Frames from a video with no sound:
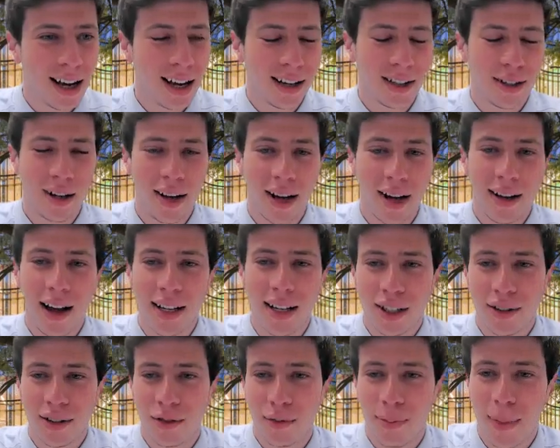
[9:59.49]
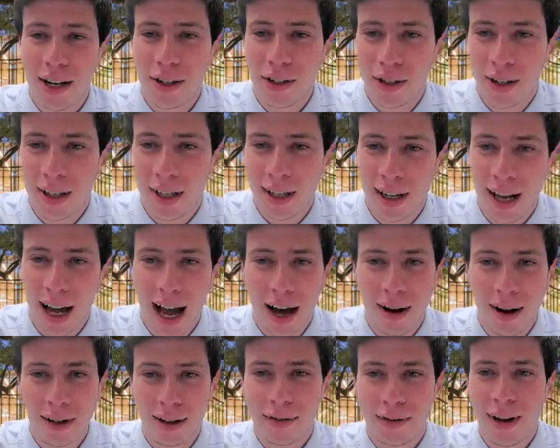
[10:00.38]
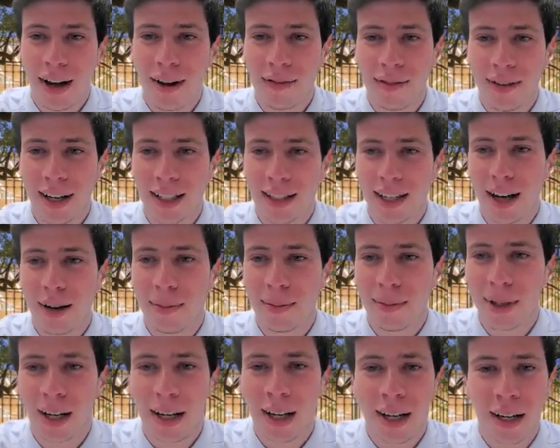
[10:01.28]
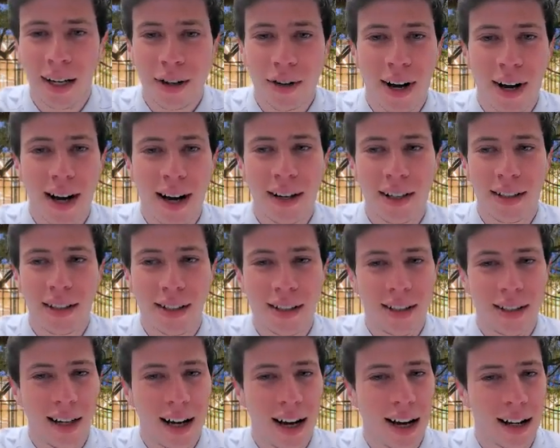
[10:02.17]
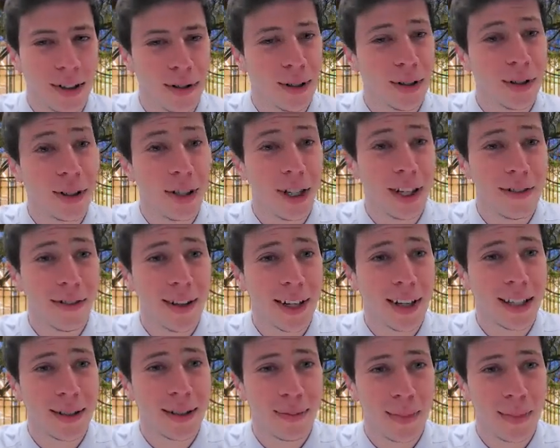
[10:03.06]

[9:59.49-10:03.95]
So as you've mentioned, how has FanFix helped creators to achieve this